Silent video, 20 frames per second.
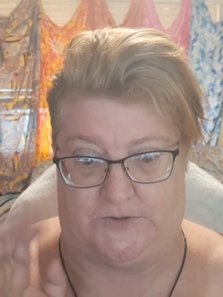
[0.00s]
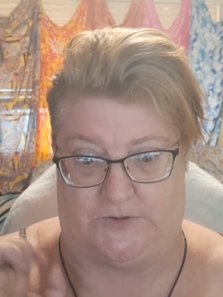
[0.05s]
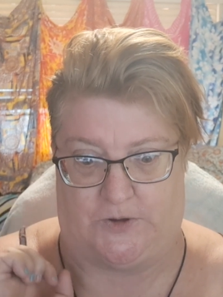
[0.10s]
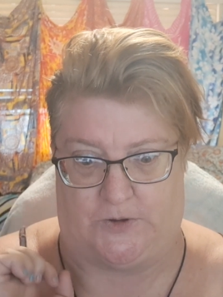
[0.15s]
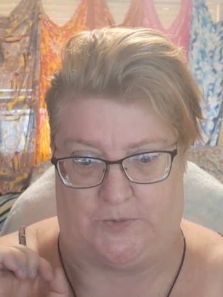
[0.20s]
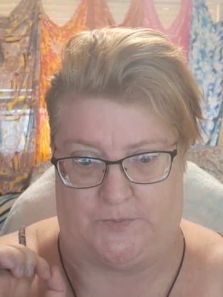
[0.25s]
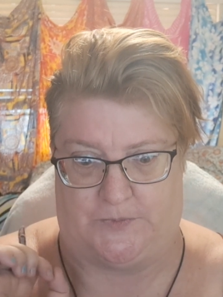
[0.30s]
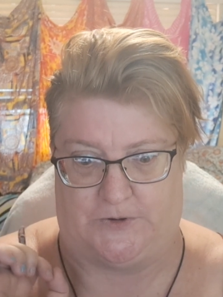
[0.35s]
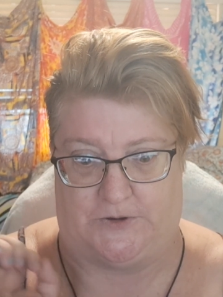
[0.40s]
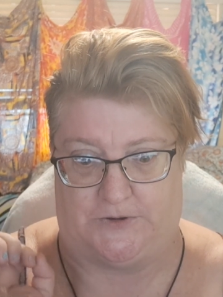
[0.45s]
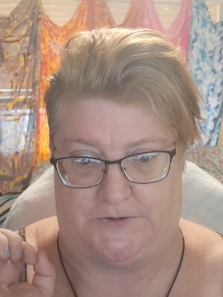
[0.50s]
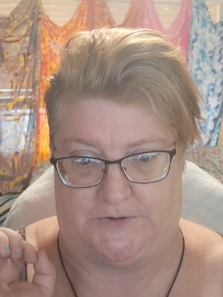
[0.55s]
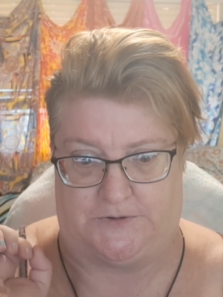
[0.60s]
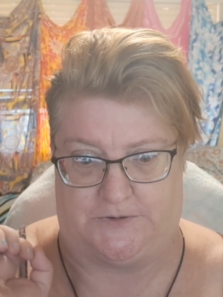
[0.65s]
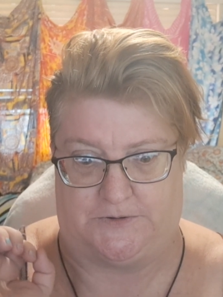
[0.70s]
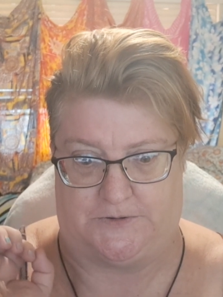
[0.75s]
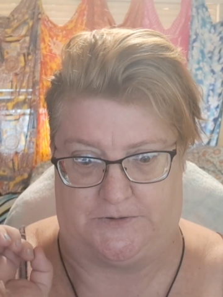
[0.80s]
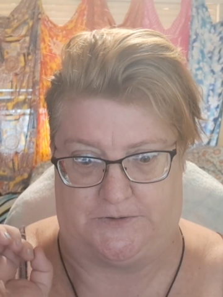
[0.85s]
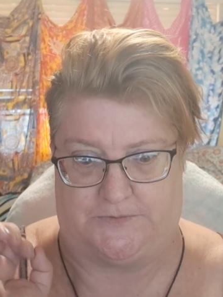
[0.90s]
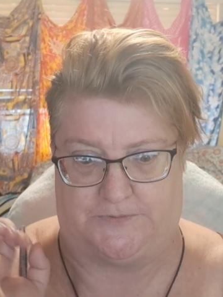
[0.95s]
don't
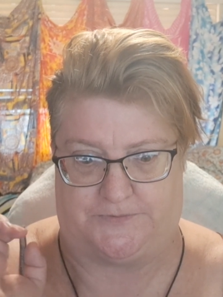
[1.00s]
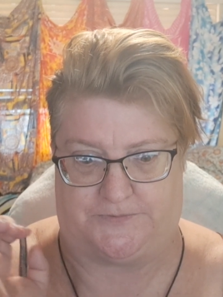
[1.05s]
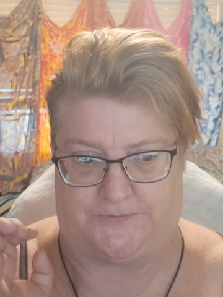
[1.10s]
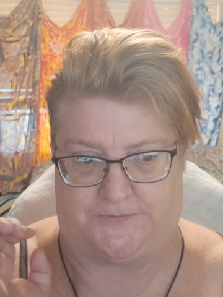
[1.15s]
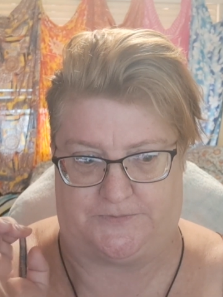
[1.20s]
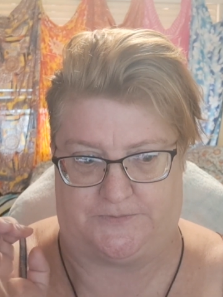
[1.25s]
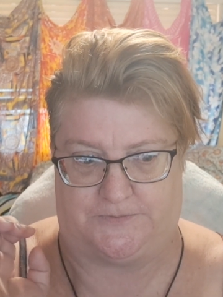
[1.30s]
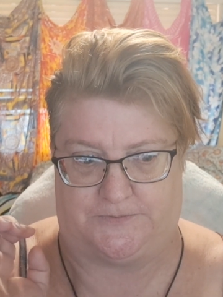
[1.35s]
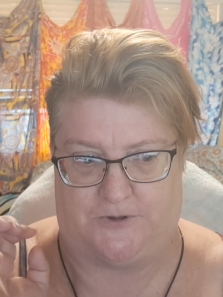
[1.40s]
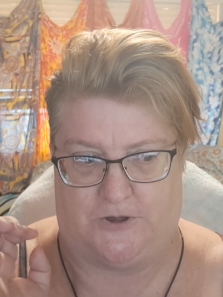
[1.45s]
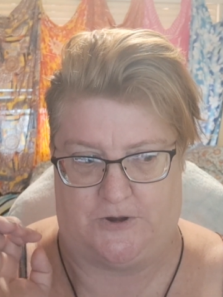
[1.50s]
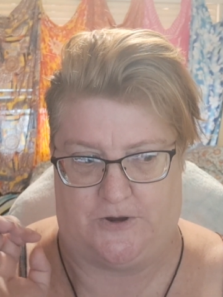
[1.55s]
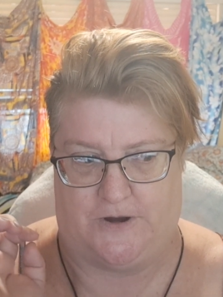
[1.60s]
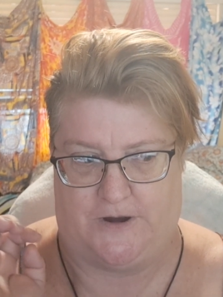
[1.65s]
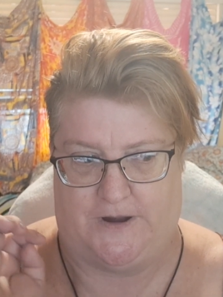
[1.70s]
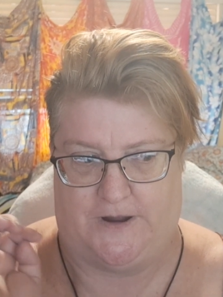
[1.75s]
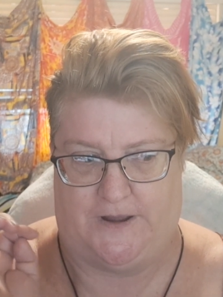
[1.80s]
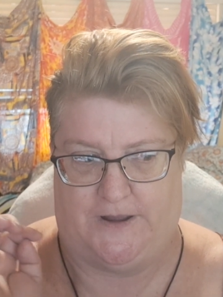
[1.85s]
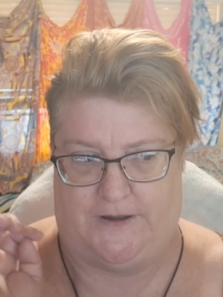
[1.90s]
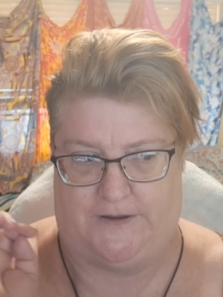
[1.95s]
move, all
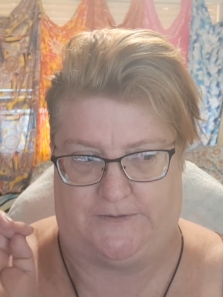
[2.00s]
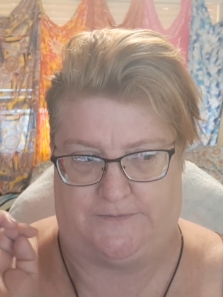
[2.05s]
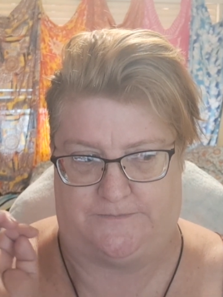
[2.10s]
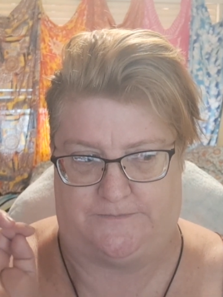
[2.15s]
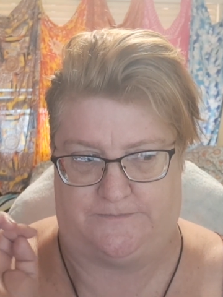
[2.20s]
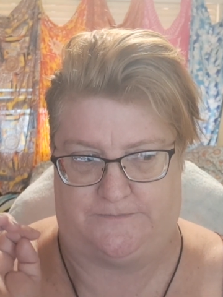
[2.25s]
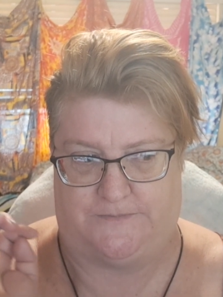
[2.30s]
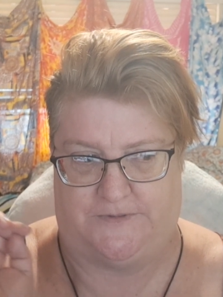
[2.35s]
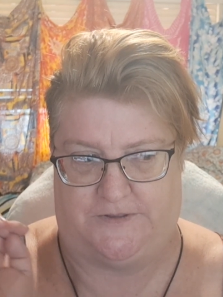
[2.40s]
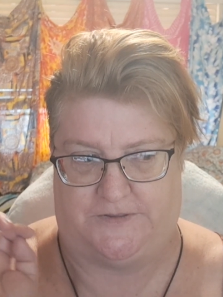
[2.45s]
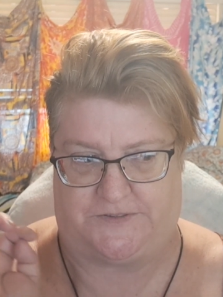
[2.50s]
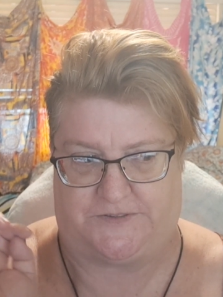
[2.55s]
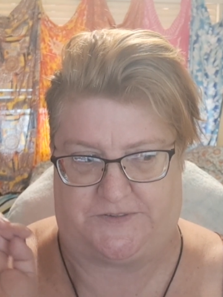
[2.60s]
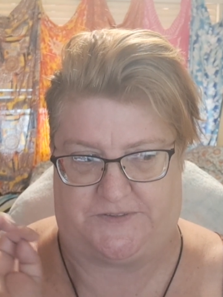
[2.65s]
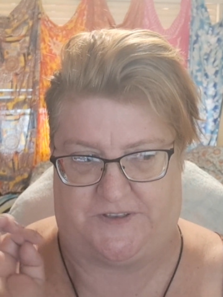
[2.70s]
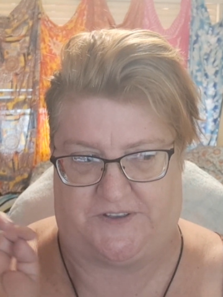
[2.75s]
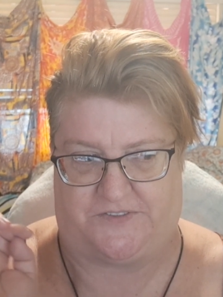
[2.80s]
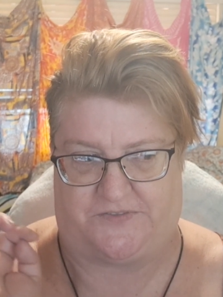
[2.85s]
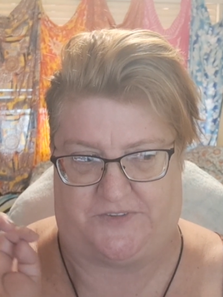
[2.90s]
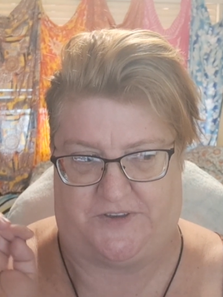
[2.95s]
right, it's
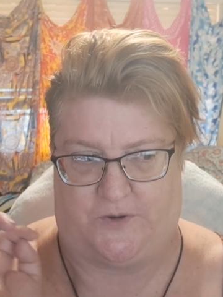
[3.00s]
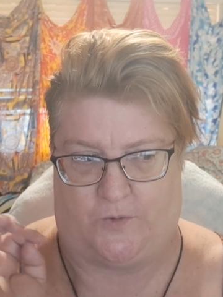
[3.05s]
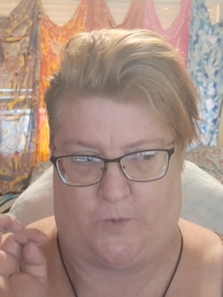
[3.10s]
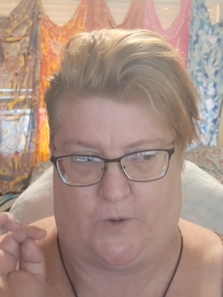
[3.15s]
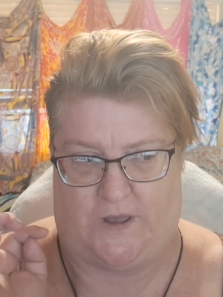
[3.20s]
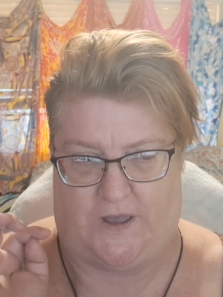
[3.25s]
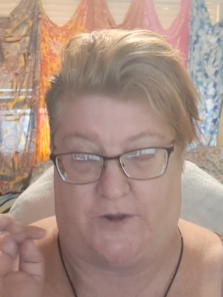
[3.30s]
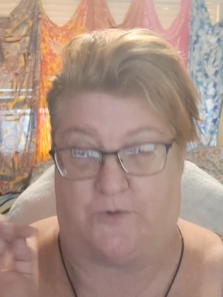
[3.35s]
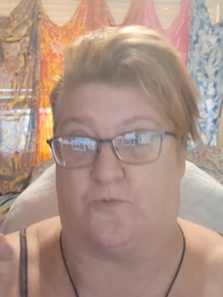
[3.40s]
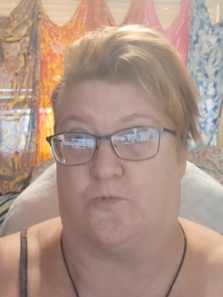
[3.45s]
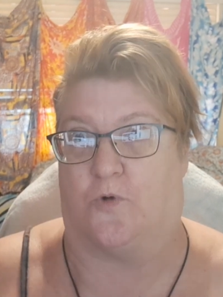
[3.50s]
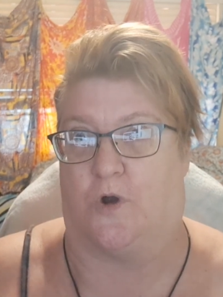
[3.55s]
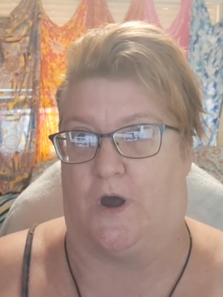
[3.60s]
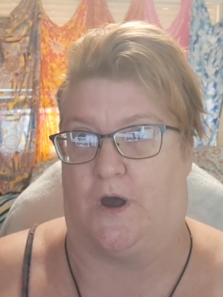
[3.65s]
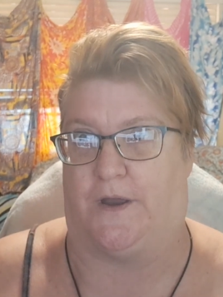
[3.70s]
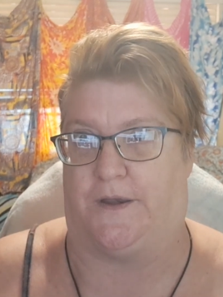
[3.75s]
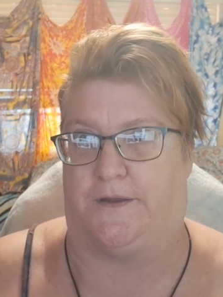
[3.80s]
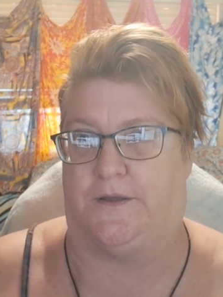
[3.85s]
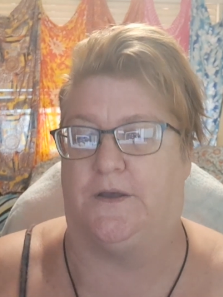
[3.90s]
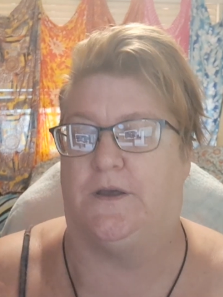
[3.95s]
6 feet away,
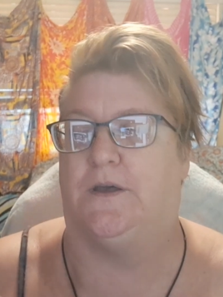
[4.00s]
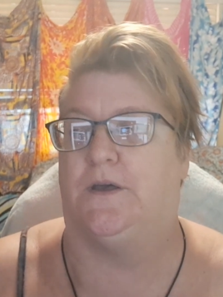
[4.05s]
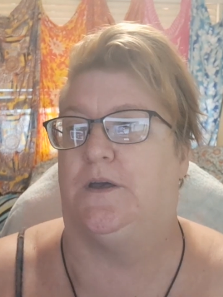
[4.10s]
run.